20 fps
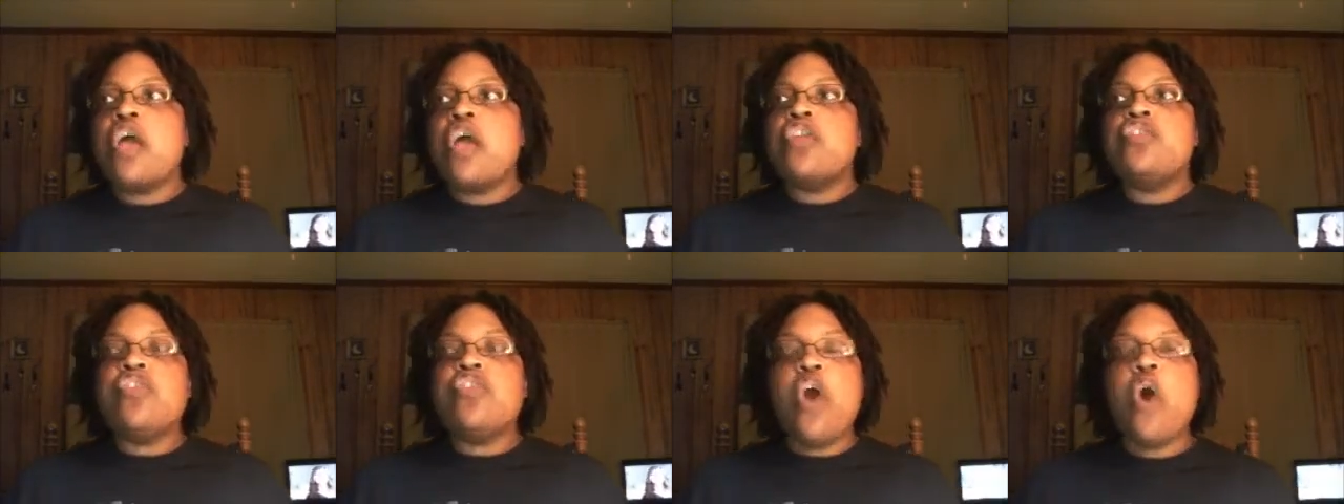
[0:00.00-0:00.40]

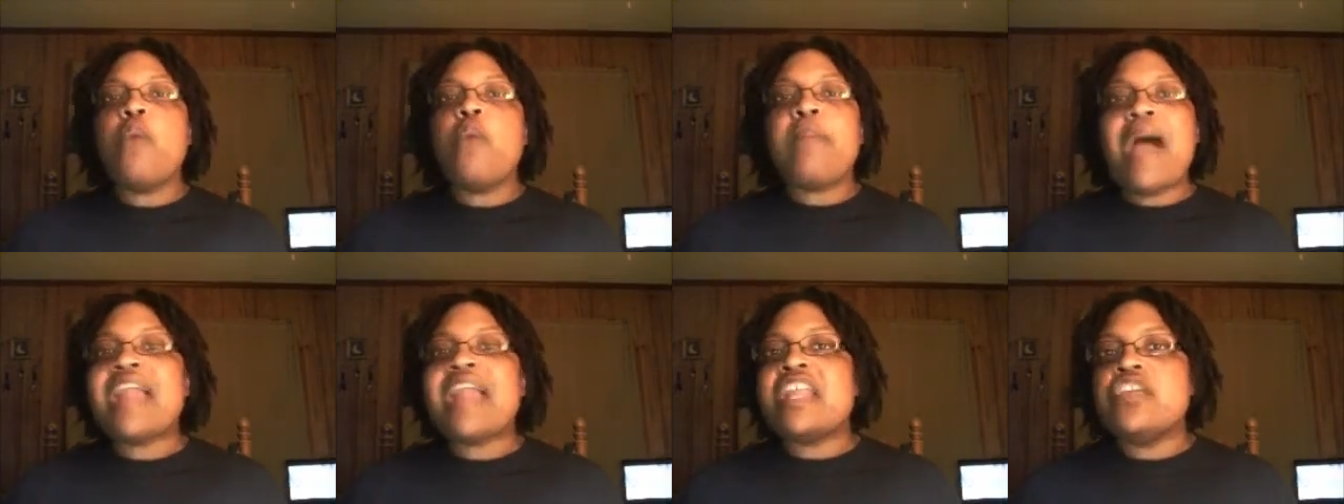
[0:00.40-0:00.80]

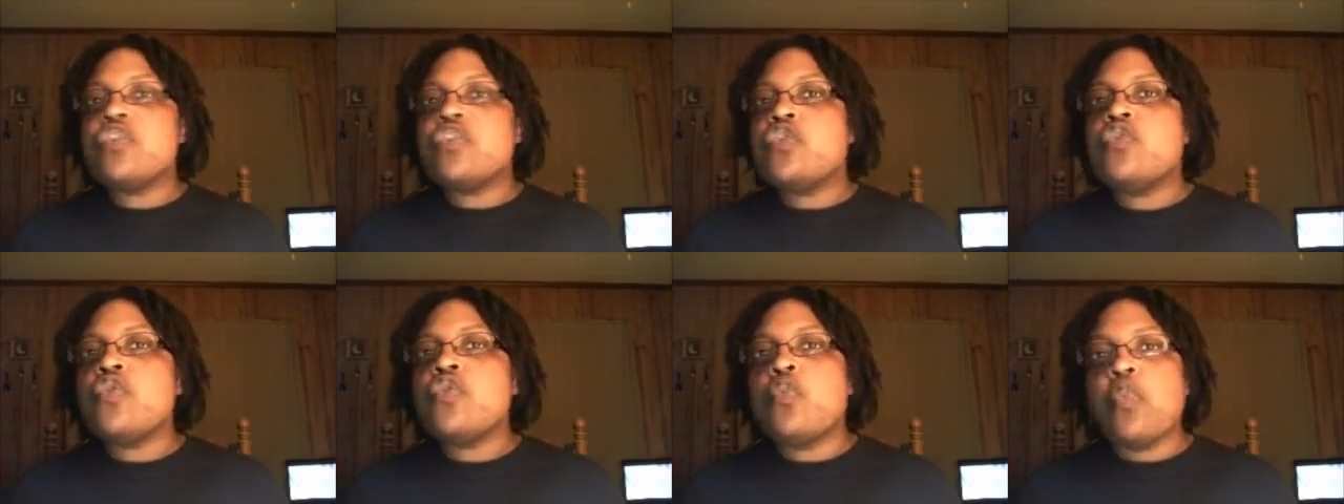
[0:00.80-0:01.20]
nobody
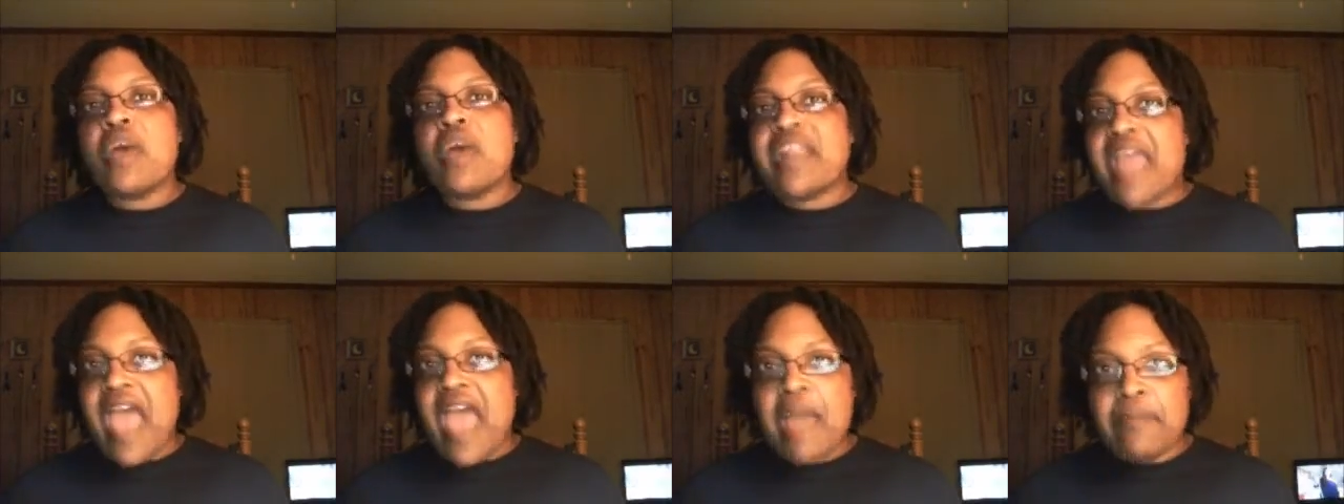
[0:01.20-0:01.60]
knew
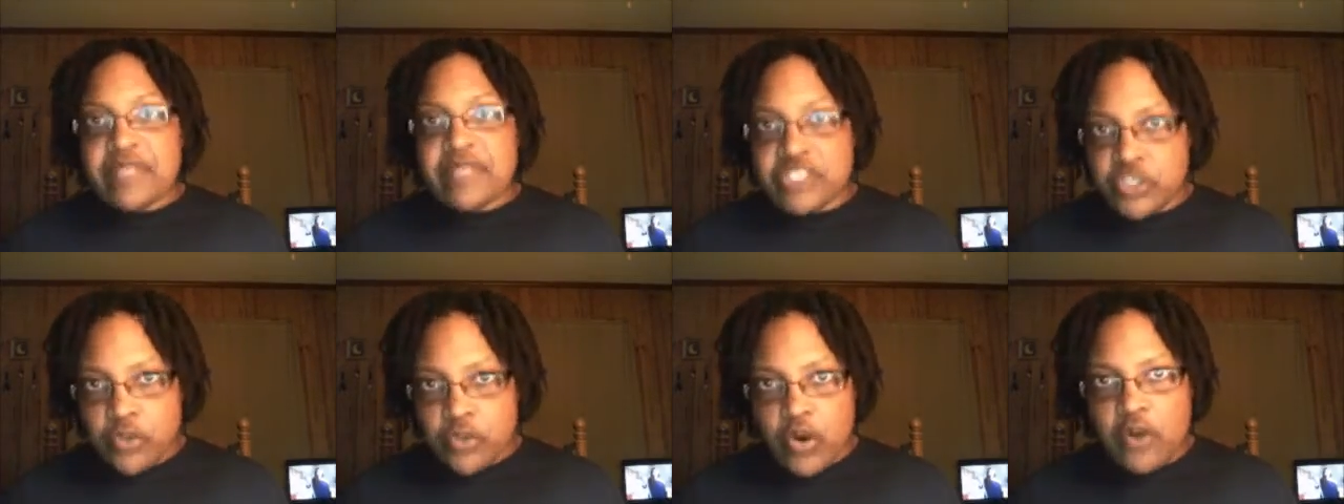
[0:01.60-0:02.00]
what
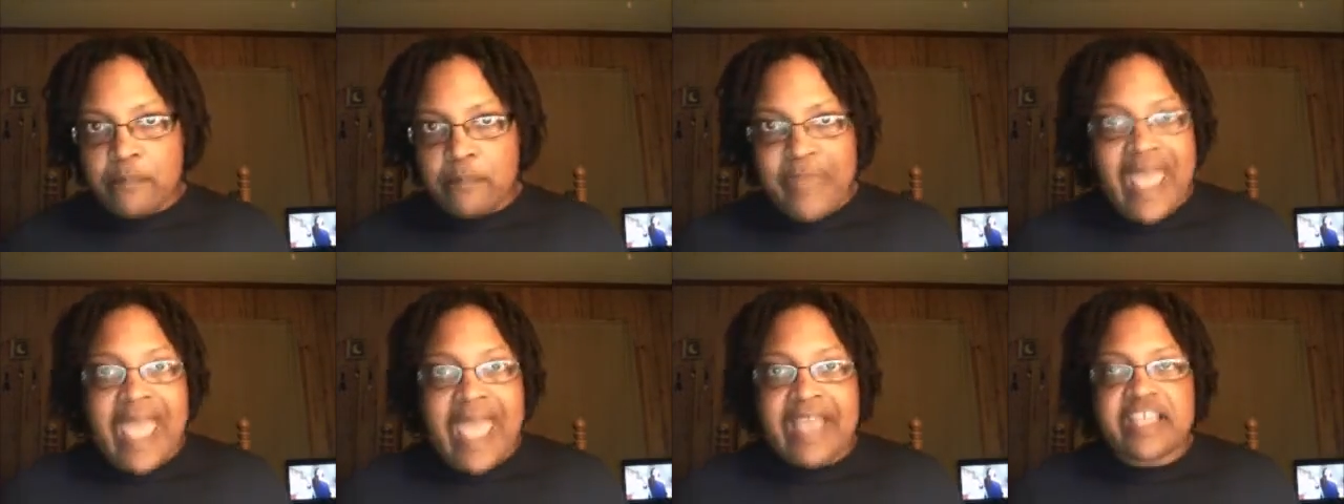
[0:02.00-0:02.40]
happened to her
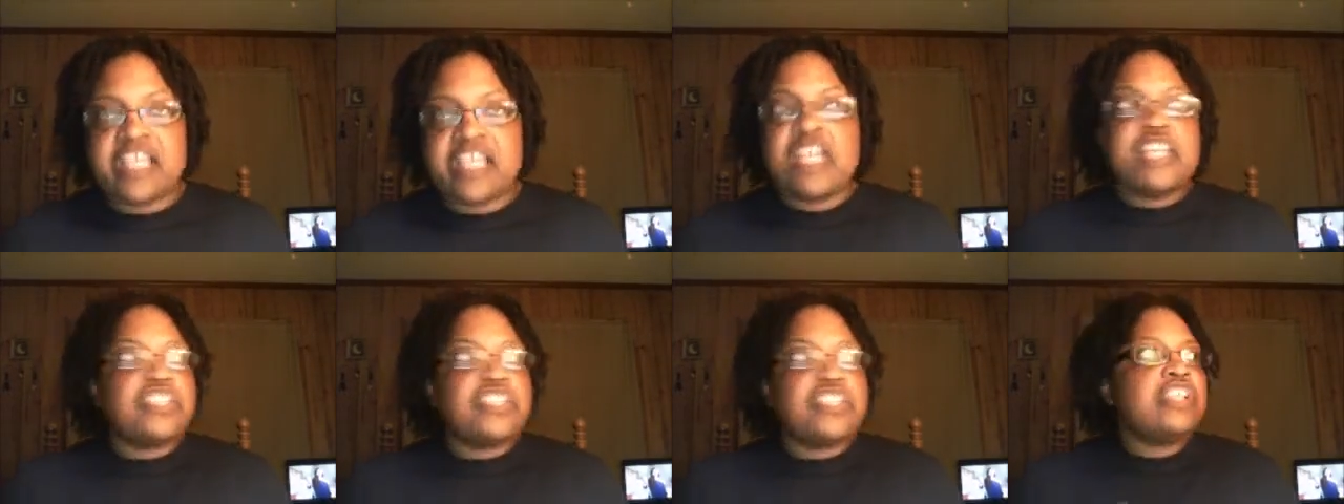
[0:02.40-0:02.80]
back.
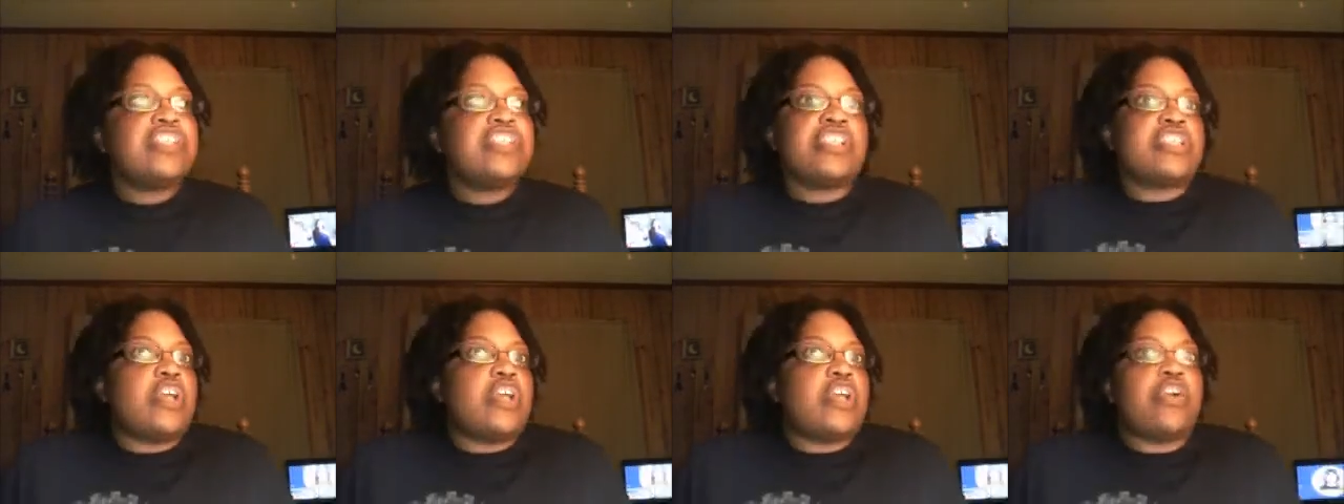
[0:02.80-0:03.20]
She
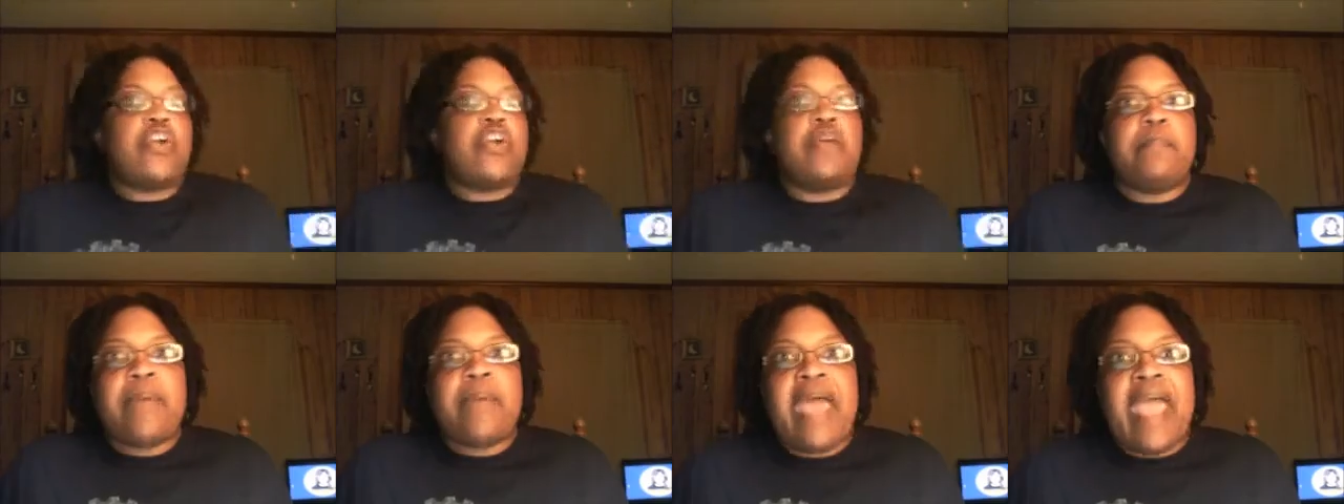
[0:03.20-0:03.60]
just hurt
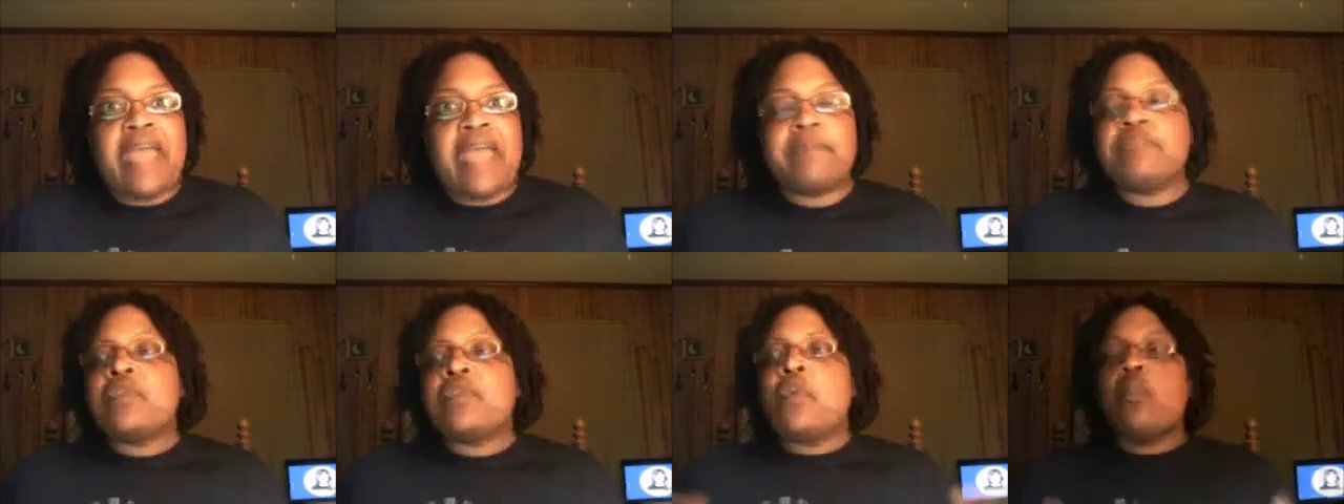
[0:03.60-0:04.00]
her back.